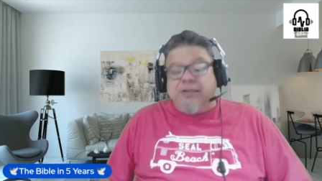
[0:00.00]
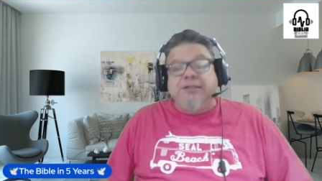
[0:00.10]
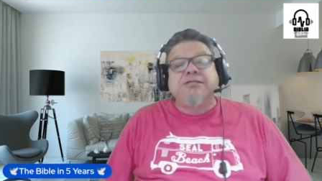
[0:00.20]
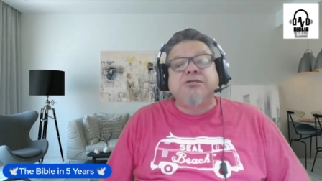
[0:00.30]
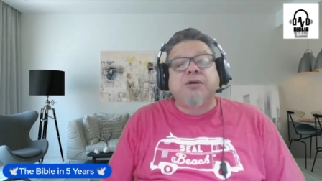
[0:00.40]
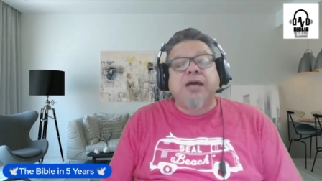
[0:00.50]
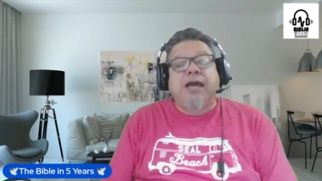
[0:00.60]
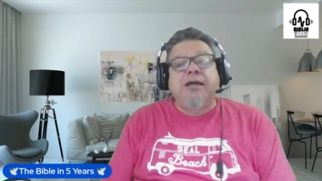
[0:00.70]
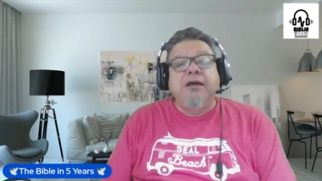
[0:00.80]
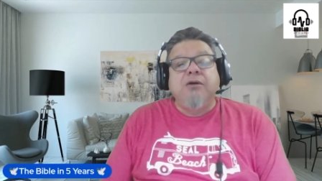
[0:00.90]
and it's
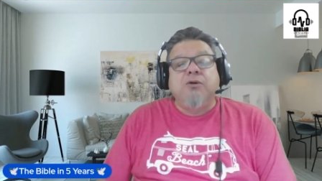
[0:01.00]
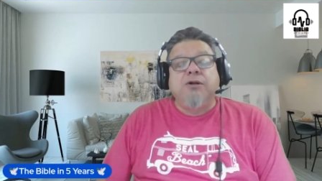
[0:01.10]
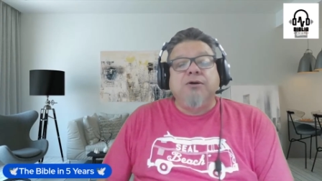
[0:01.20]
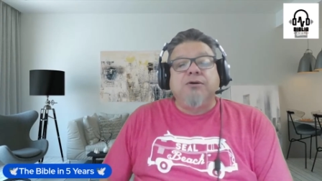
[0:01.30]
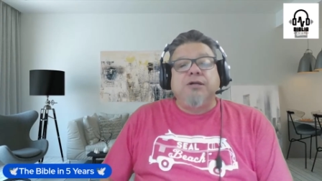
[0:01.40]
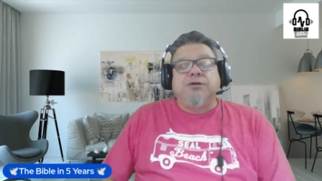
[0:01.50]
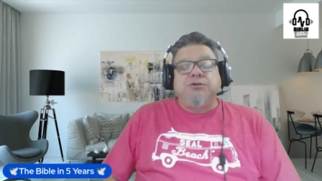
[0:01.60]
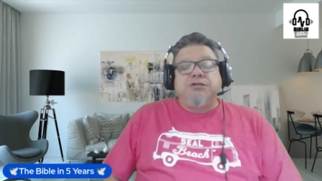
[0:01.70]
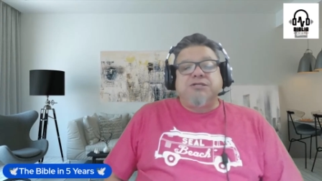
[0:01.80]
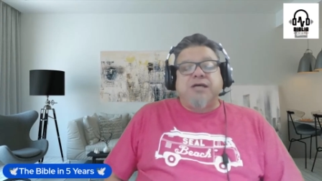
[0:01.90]
okay. We're not going to
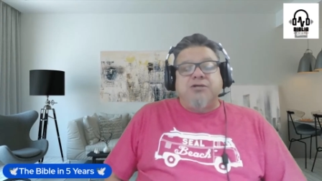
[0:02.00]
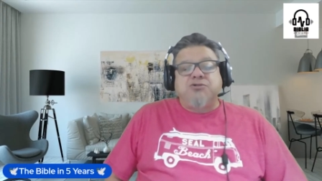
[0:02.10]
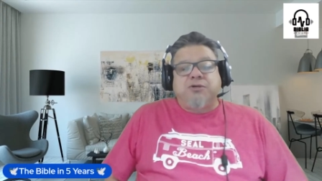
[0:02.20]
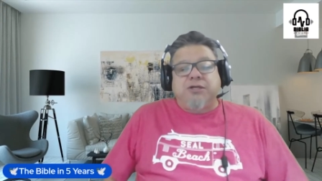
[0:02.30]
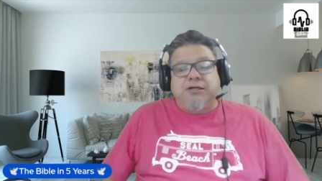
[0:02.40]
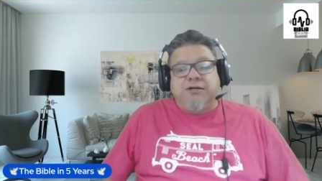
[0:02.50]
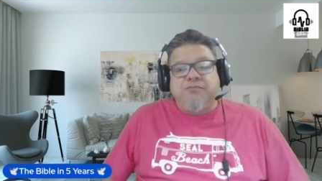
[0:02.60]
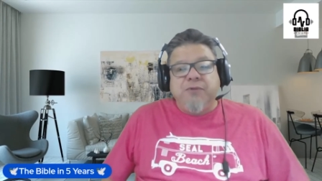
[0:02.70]
criticize you here.